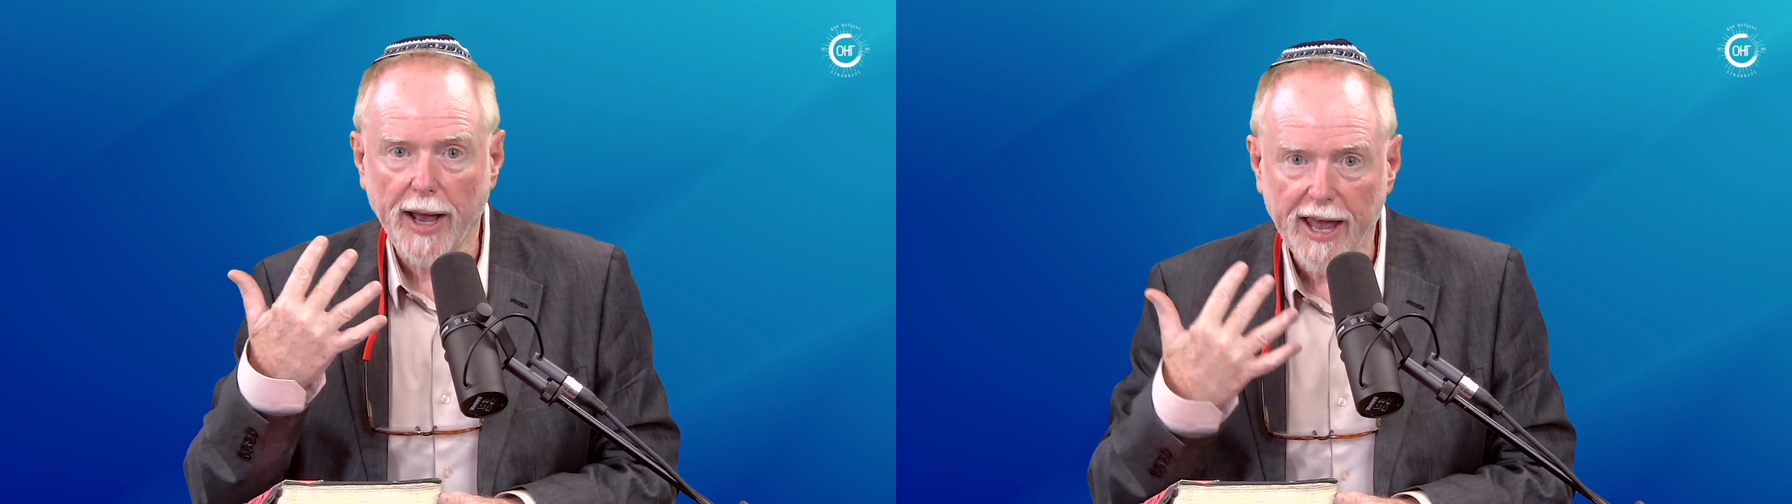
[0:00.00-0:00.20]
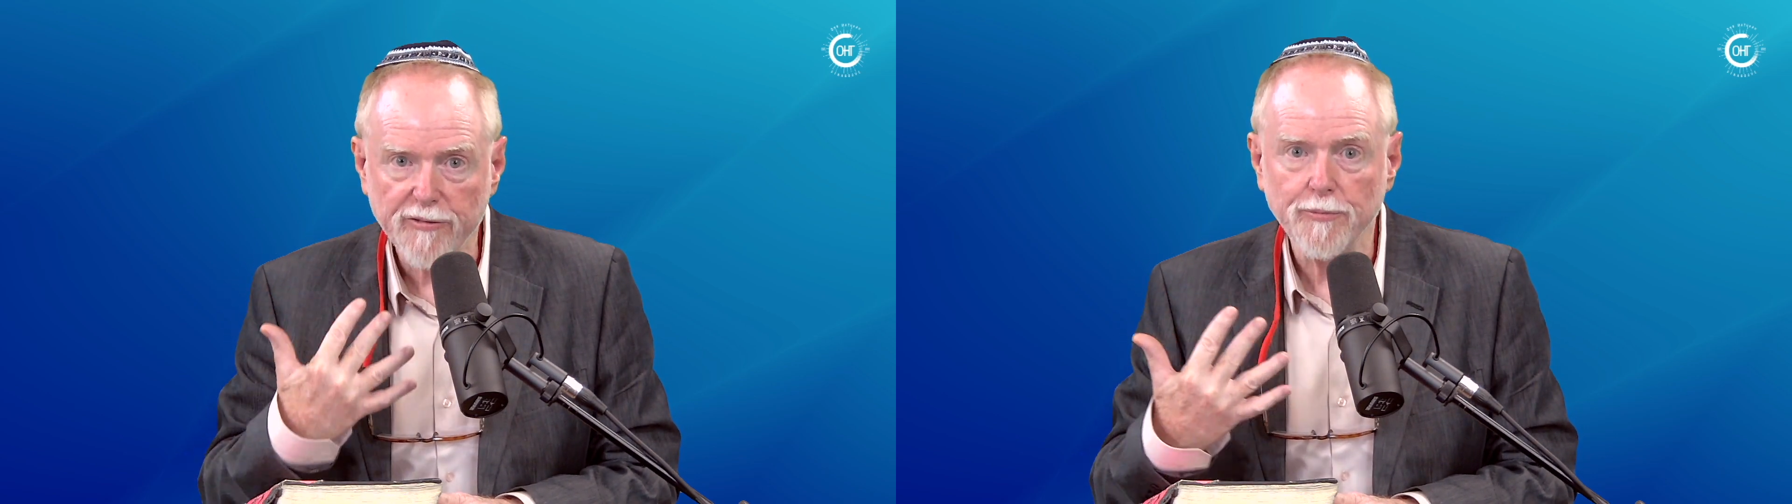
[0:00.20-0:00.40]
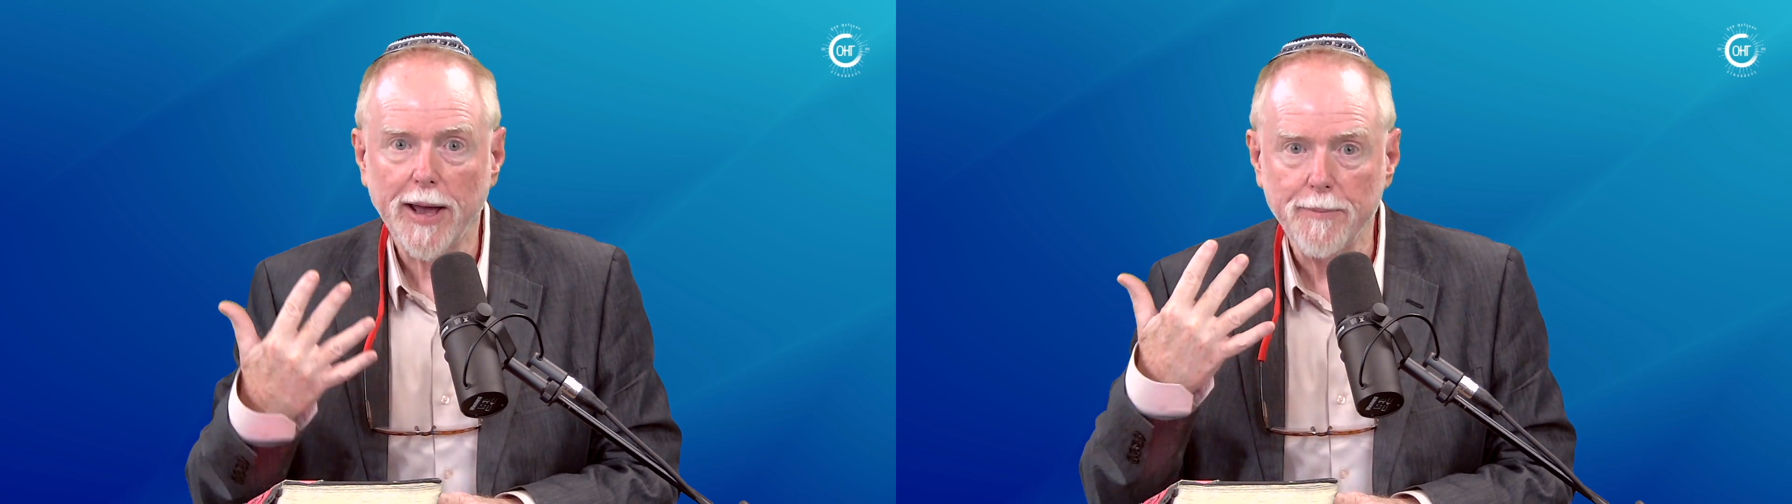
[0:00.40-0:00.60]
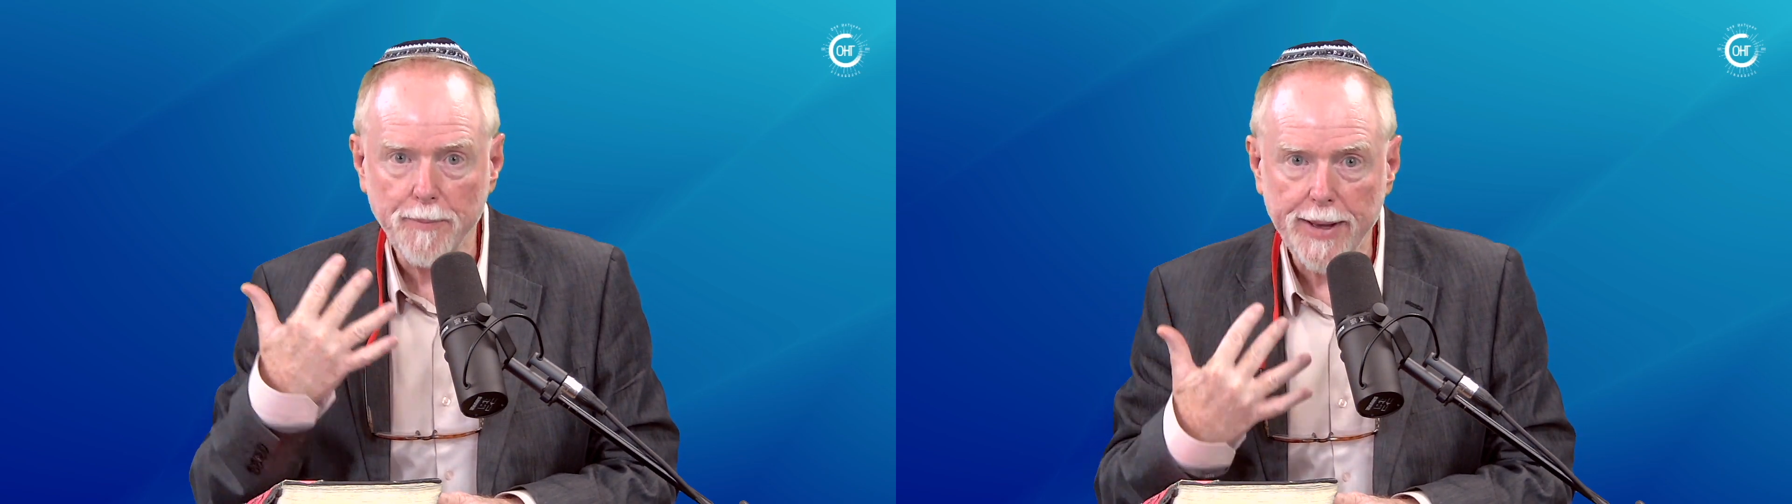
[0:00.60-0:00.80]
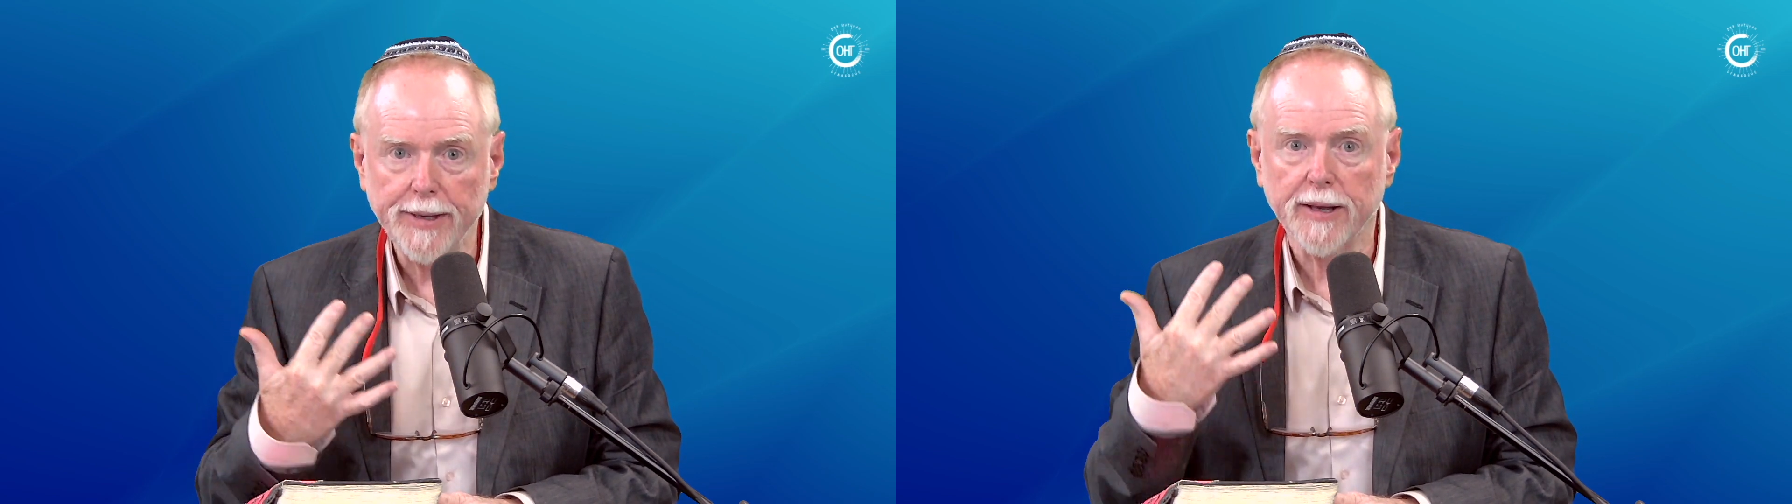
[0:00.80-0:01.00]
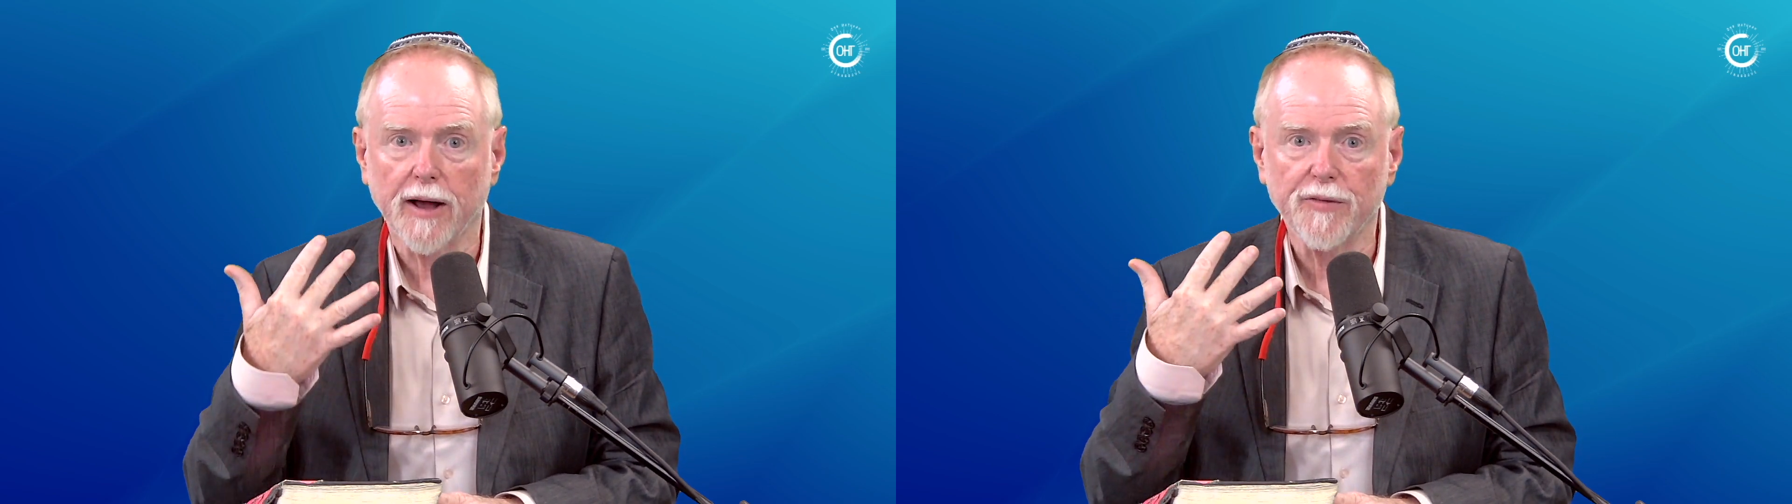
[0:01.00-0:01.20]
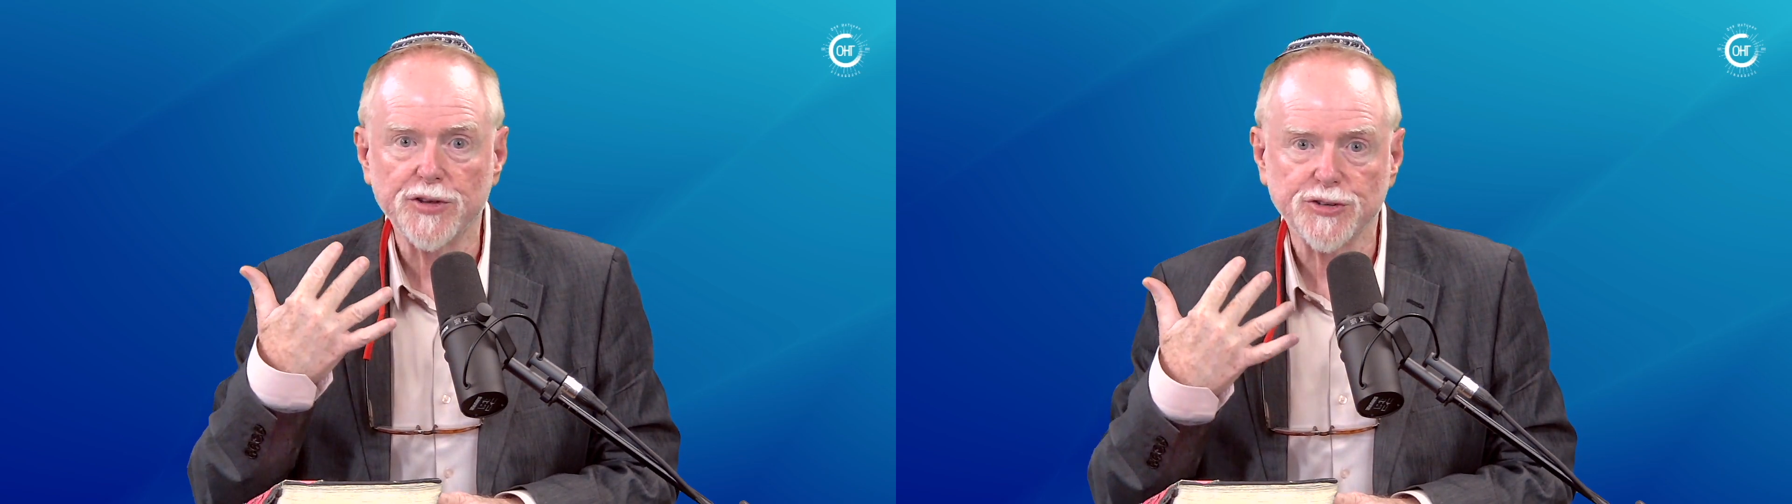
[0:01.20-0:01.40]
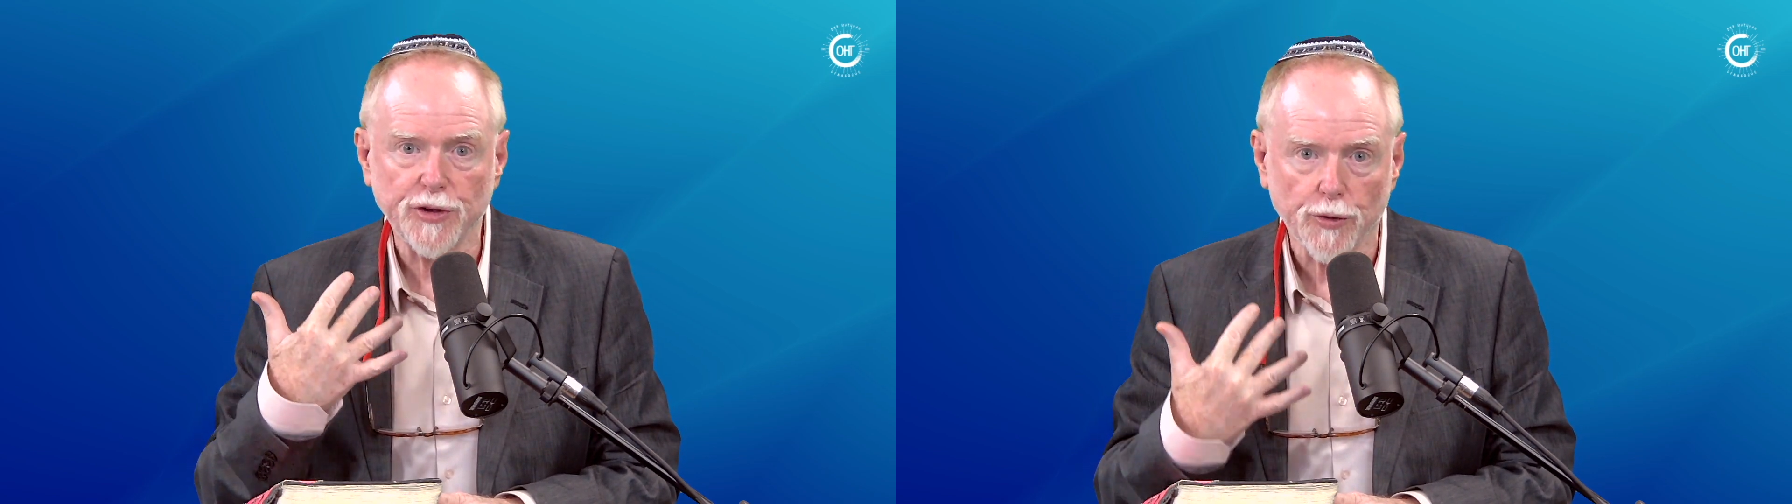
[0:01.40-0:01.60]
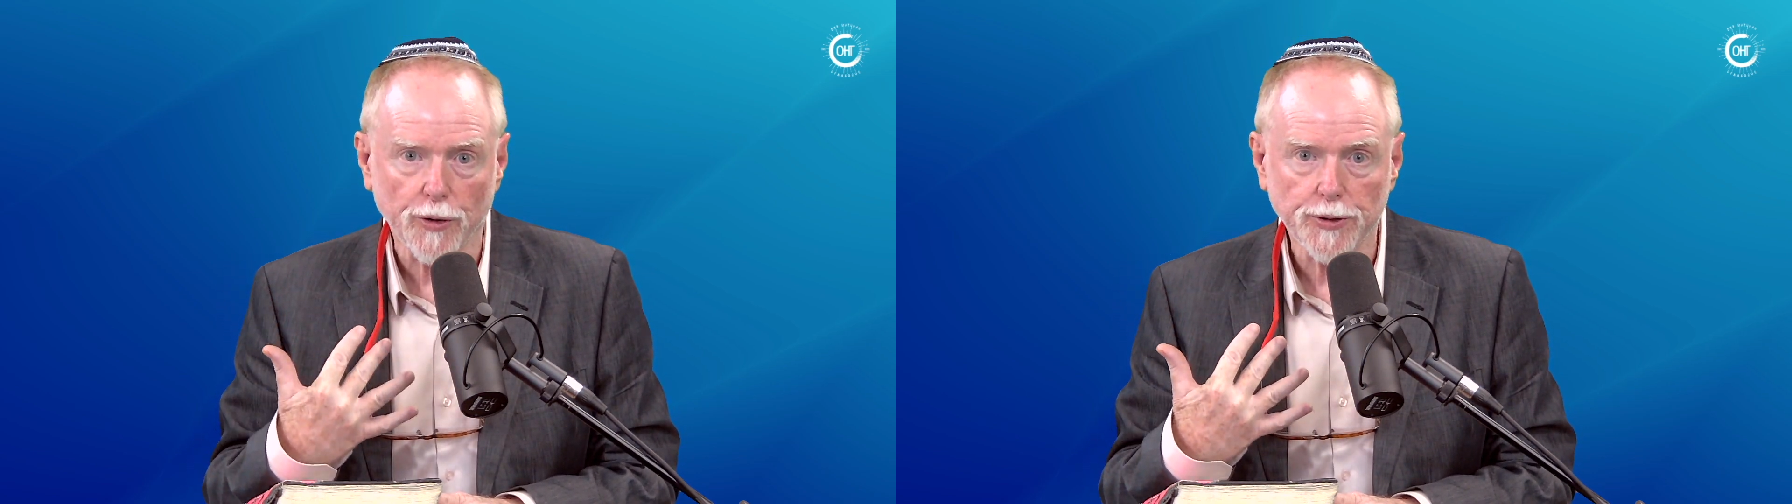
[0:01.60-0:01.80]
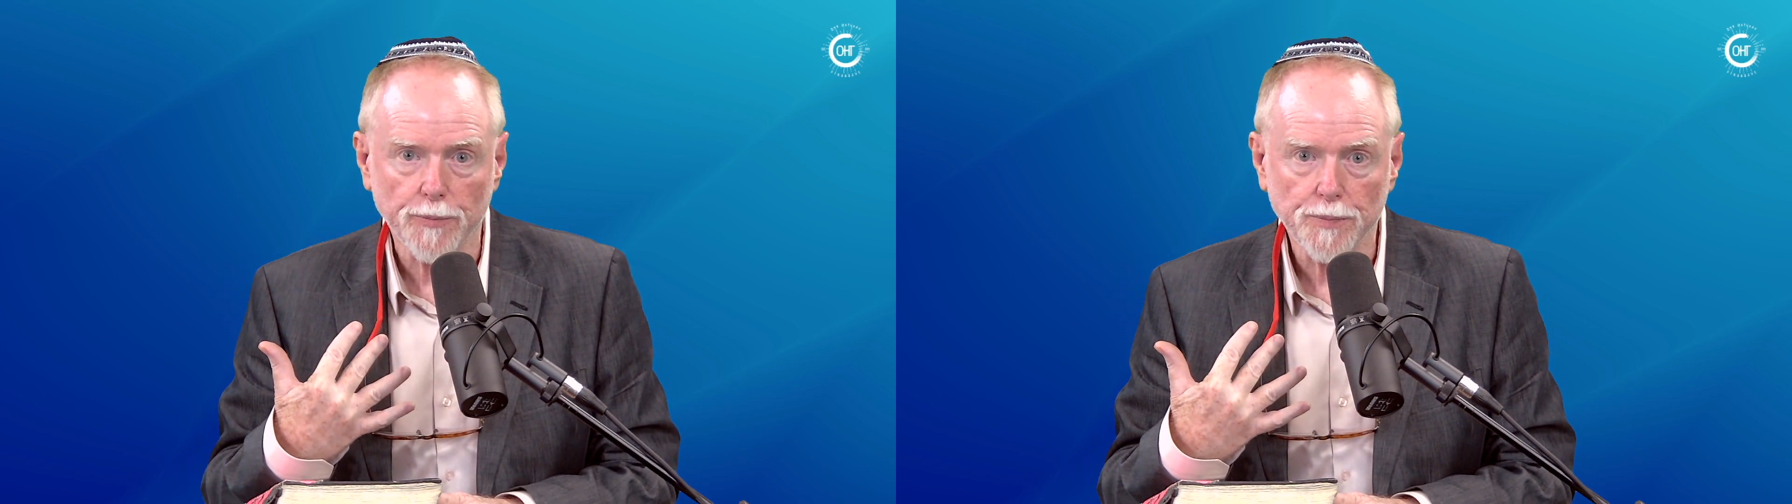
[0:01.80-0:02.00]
have my meaning of the Sfirot?